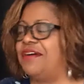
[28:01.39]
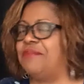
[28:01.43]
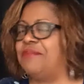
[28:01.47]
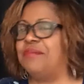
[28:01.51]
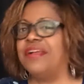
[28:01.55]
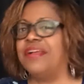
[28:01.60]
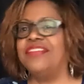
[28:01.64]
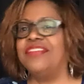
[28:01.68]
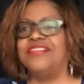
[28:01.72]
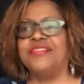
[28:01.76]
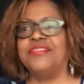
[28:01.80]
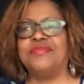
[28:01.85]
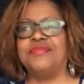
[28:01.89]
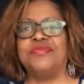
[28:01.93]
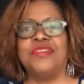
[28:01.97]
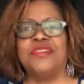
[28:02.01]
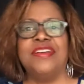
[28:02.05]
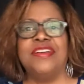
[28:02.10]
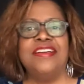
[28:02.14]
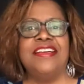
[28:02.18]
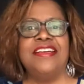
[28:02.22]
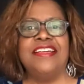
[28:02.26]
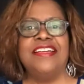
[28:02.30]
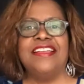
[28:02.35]
bunch of
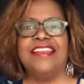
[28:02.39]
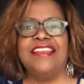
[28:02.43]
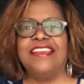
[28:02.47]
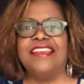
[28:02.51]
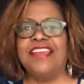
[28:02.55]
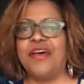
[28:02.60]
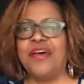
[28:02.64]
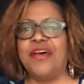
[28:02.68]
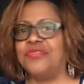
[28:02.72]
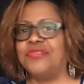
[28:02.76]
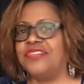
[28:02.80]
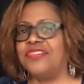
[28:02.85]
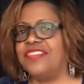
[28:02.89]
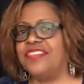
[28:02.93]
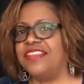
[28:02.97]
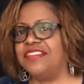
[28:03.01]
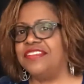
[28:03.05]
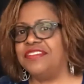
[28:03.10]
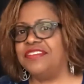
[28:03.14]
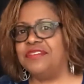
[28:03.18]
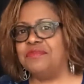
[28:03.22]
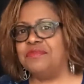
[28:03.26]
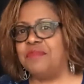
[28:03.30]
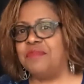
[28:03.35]
notes that
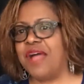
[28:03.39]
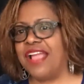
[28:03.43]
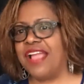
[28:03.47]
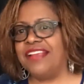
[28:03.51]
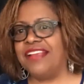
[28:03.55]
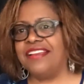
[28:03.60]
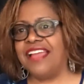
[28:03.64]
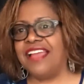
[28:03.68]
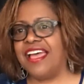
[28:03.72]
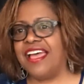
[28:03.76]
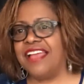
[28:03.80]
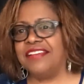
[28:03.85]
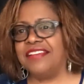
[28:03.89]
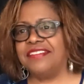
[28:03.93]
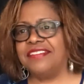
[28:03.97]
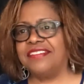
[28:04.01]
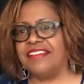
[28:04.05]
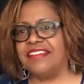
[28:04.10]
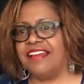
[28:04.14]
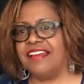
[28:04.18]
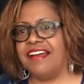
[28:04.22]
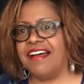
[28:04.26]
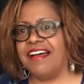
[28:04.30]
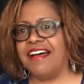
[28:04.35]
you might not
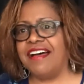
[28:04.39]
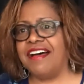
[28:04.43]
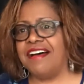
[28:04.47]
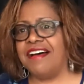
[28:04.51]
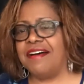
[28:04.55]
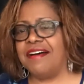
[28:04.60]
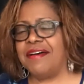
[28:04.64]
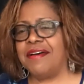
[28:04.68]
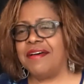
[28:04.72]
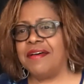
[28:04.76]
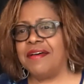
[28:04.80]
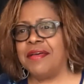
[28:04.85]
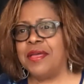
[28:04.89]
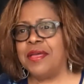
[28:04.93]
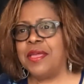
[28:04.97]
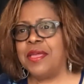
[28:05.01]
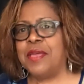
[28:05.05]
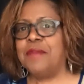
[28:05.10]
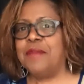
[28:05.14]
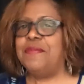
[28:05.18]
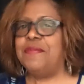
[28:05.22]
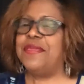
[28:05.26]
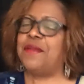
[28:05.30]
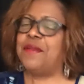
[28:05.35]
uh,
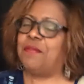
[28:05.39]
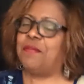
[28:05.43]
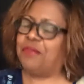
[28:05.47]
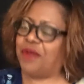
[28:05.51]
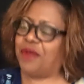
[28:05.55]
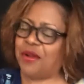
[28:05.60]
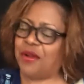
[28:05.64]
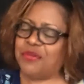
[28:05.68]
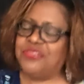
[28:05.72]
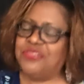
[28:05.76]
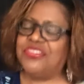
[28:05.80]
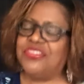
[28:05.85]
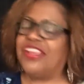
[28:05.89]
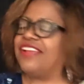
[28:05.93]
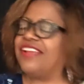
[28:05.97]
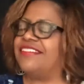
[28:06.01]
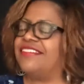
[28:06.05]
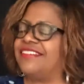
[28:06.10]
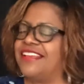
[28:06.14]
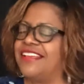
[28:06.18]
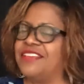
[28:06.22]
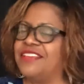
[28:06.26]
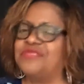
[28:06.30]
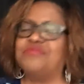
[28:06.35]
be approaching
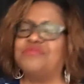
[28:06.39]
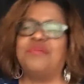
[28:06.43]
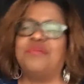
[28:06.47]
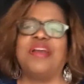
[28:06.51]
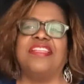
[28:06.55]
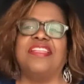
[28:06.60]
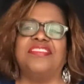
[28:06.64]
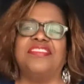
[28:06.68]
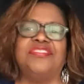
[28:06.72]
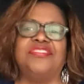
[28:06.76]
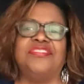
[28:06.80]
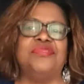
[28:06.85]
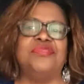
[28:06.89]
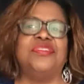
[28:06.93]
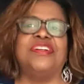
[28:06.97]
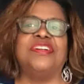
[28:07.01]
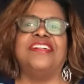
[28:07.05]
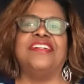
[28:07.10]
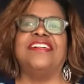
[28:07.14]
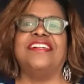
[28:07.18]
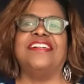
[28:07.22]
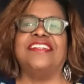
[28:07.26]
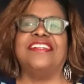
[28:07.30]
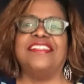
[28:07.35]
as well as you
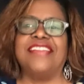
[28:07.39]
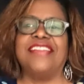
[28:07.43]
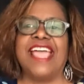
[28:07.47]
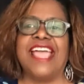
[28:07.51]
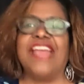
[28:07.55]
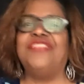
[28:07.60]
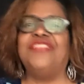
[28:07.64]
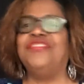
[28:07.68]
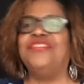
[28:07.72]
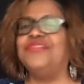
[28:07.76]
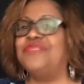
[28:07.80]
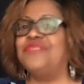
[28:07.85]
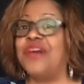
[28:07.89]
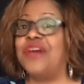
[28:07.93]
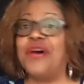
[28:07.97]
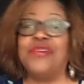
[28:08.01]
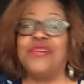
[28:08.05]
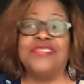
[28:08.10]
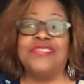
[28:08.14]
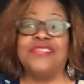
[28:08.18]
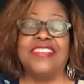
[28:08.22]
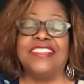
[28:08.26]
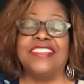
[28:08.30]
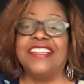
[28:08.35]
could had you known
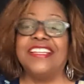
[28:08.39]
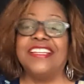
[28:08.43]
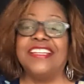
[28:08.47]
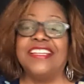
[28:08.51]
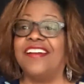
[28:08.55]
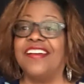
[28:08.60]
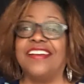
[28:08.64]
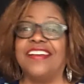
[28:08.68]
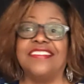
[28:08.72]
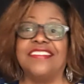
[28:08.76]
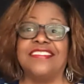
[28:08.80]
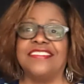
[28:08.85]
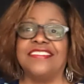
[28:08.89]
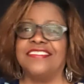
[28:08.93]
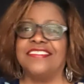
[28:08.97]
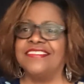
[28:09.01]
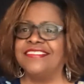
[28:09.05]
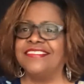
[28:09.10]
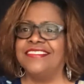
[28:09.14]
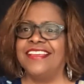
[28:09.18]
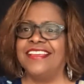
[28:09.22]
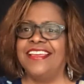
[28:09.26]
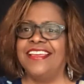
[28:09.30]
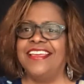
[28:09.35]
the lyrics.
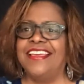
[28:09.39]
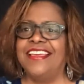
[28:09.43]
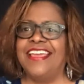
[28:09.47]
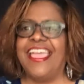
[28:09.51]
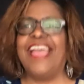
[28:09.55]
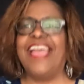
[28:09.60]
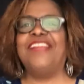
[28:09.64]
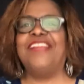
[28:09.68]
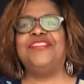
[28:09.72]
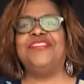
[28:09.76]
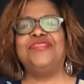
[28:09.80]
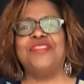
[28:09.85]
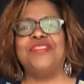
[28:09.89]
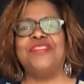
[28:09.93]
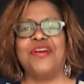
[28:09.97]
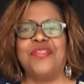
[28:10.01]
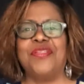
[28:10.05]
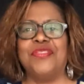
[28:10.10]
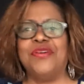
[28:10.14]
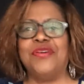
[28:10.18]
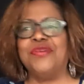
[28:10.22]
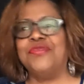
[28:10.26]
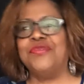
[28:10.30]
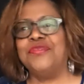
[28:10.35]
Yeah. Had you known
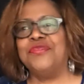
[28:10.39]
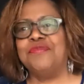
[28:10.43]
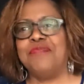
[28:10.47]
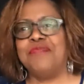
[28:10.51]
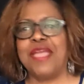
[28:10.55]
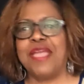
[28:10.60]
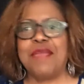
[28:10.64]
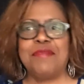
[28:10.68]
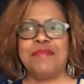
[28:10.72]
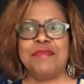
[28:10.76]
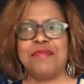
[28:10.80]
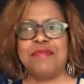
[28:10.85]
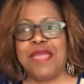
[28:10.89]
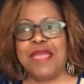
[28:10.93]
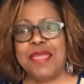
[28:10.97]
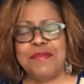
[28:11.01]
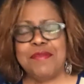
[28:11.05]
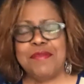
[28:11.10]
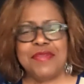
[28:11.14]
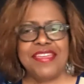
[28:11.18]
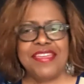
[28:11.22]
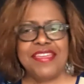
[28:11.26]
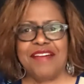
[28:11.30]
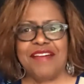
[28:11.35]
the ooh, baby,
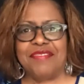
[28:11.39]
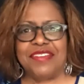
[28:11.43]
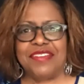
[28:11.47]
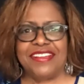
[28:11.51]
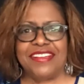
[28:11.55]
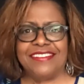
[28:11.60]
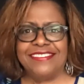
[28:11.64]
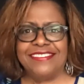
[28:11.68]
baby of it.